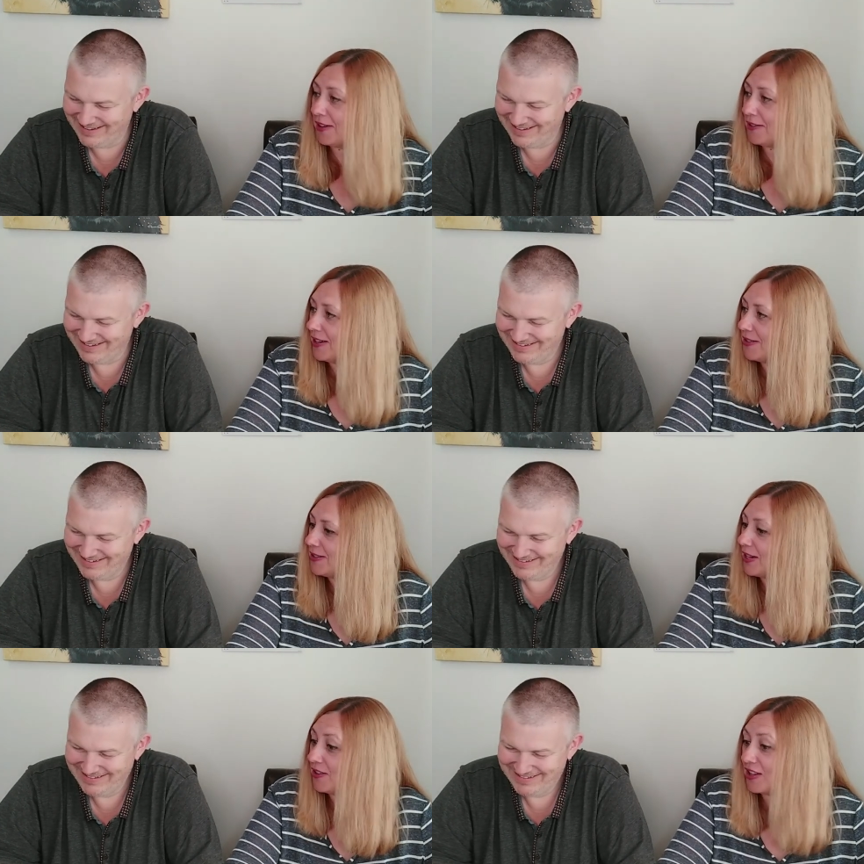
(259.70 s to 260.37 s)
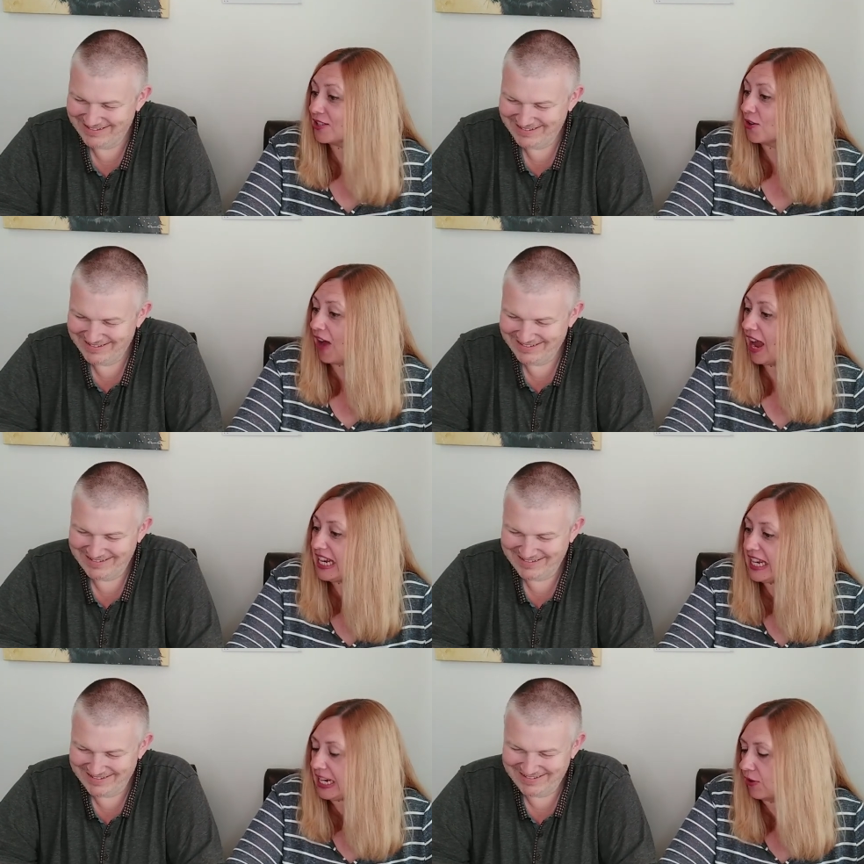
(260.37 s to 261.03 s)
Speaker 1: don't know, do you? There's not
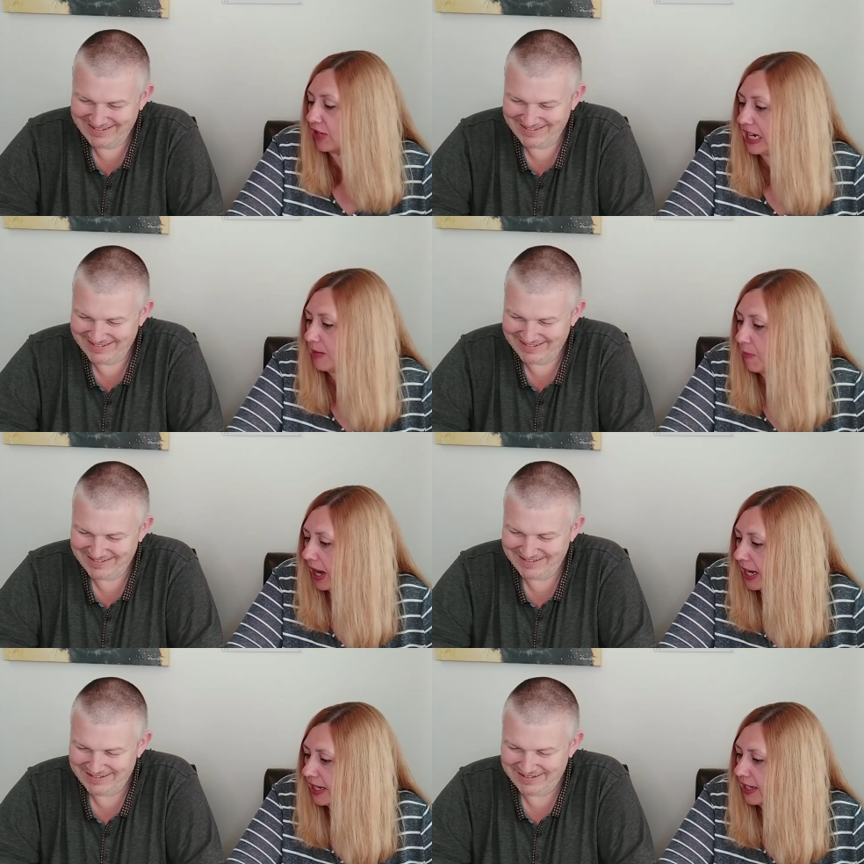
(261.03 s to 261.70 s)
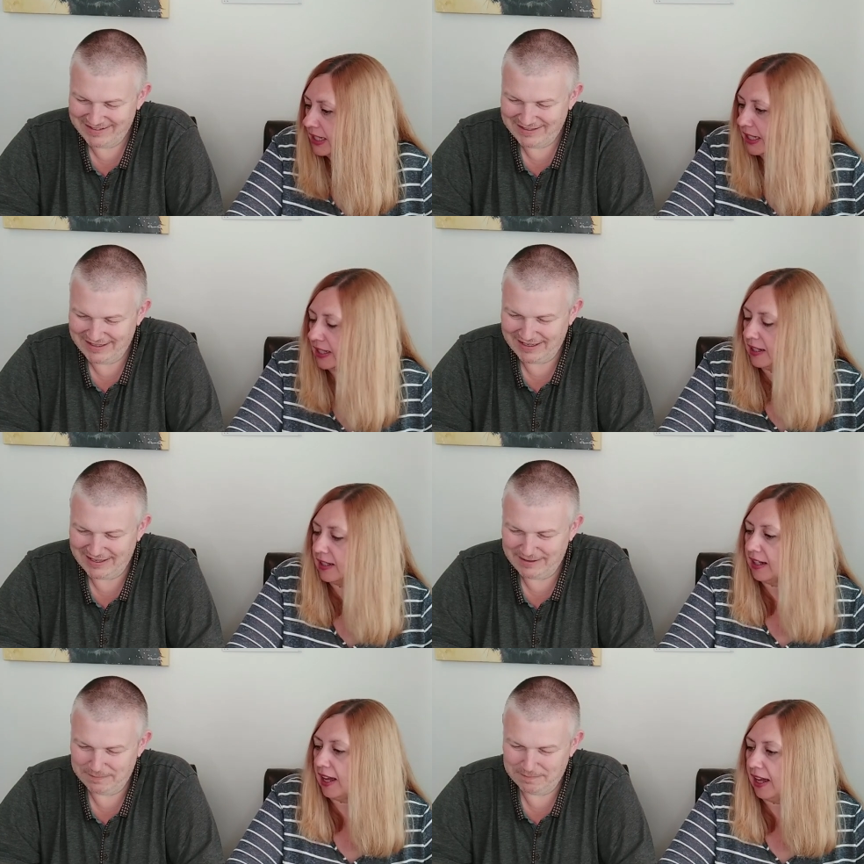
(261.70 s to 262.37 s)
any on eBay.
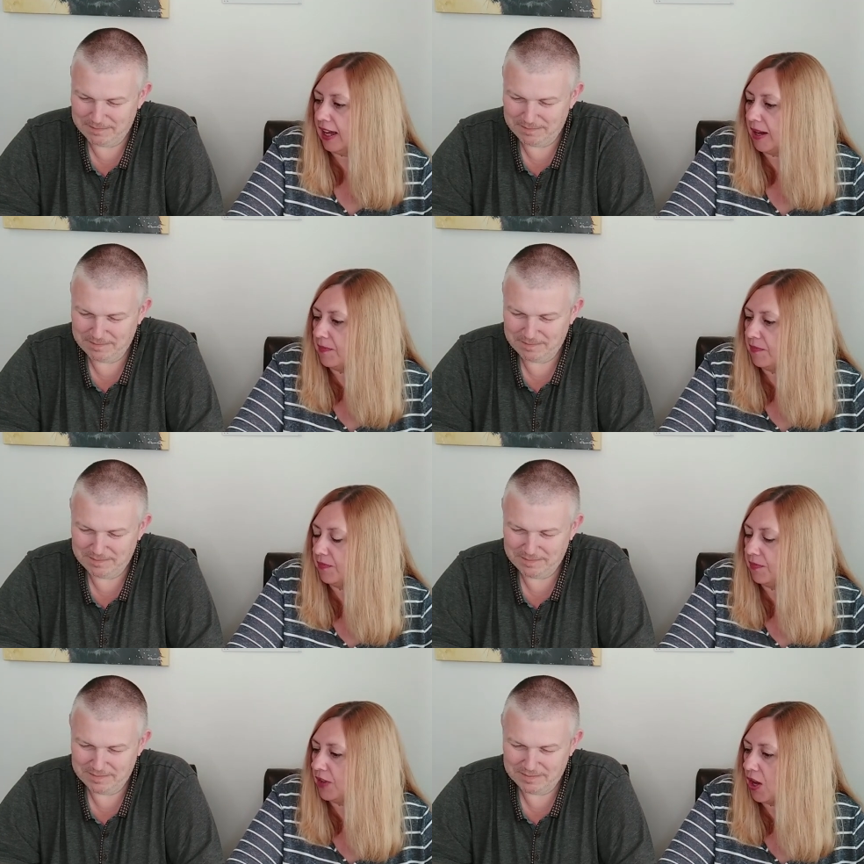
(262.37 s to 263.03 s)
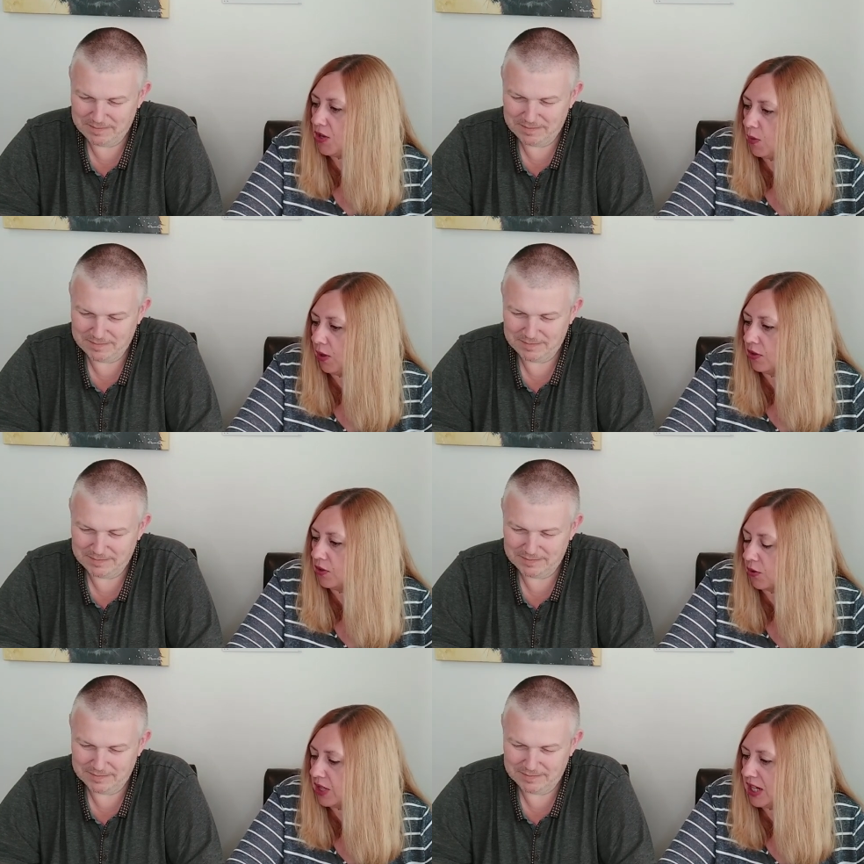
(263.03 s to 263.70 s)
Yeah. Um, the only
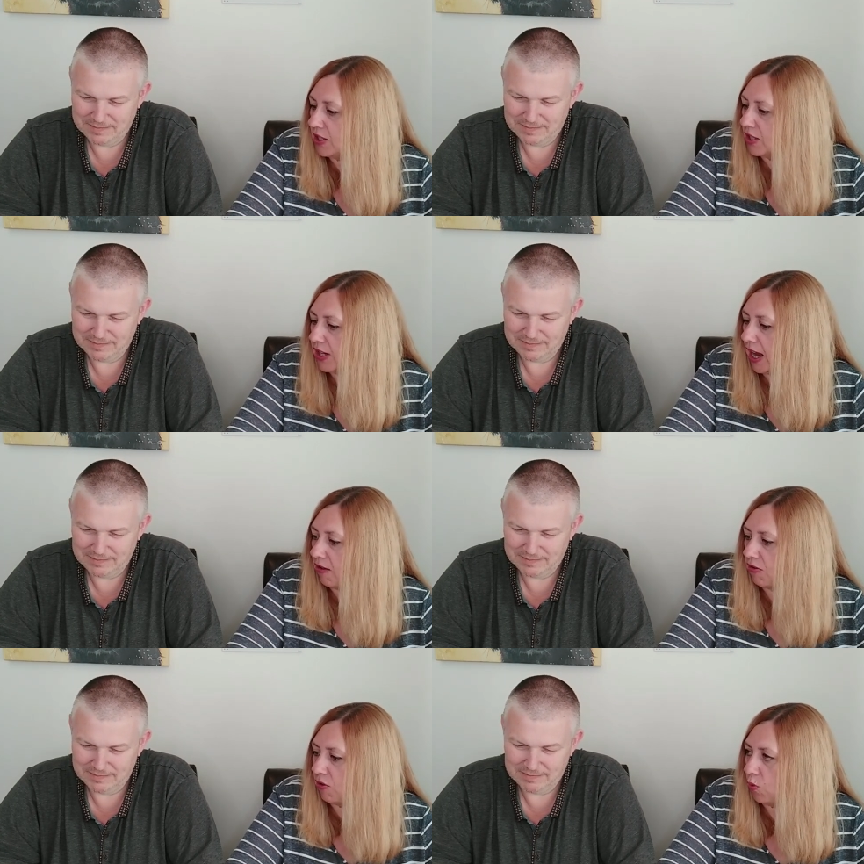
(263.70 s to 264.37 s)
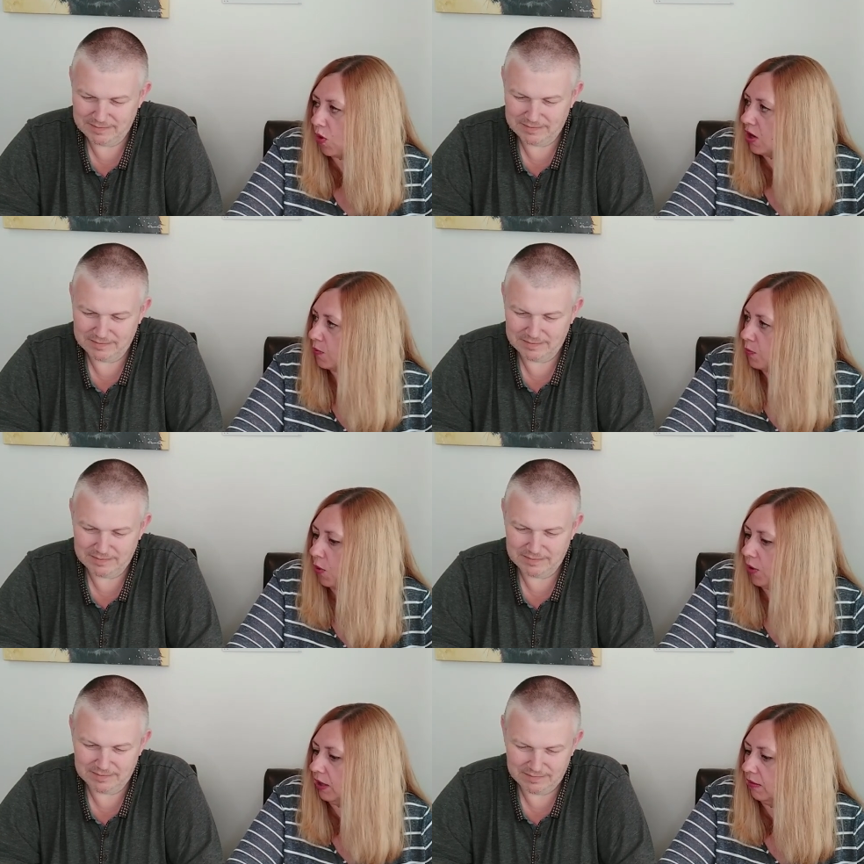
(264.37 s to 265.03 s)
ones on the internet are on
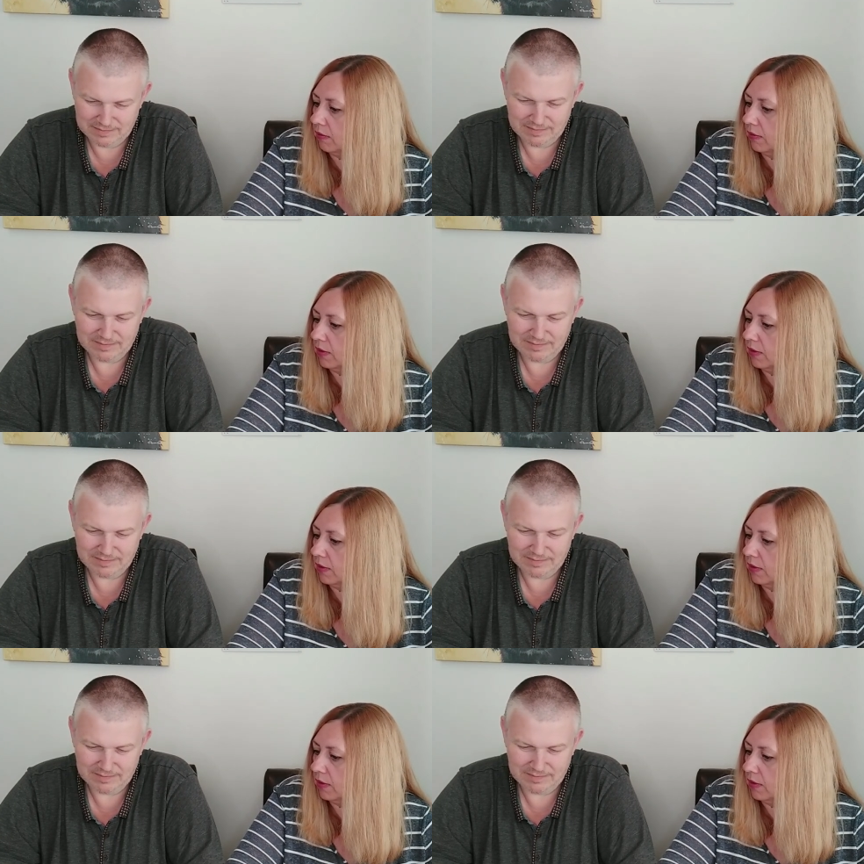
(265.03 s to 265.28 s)
WorthPoint.